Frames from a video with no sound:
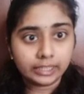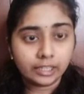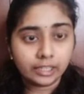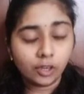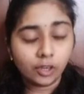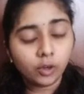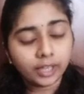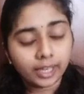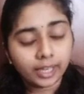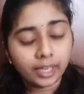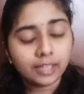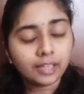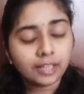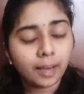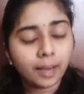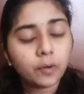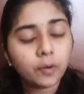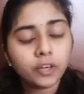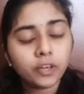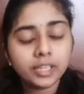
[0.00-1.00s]
Okay,
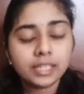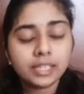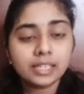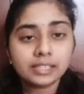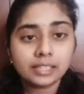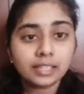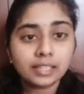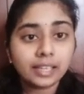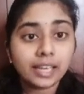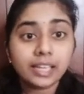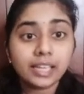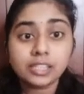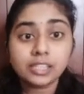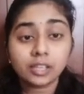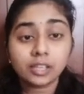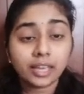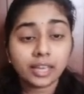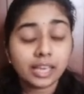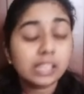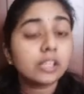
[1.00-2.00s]
commodity is in the case
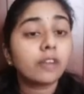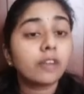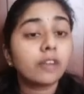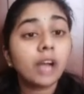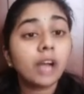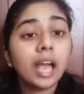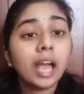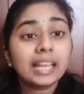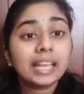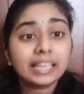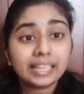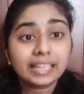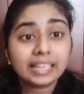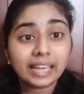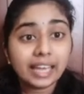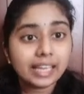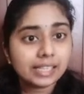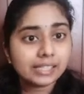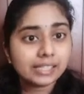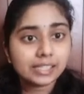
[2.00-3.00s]
of
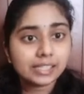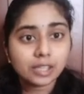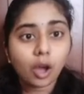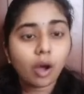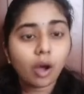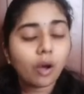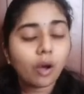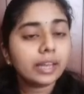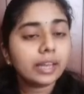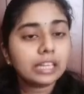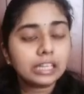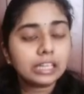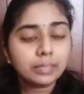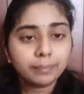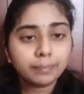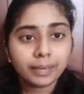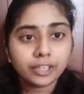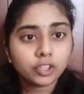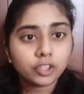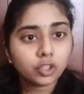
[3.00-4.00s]
grains, oil,
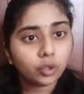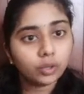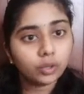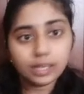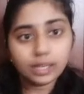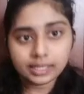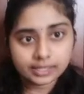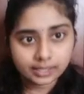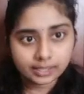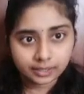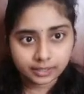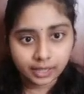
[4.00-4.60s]
petrol, etc.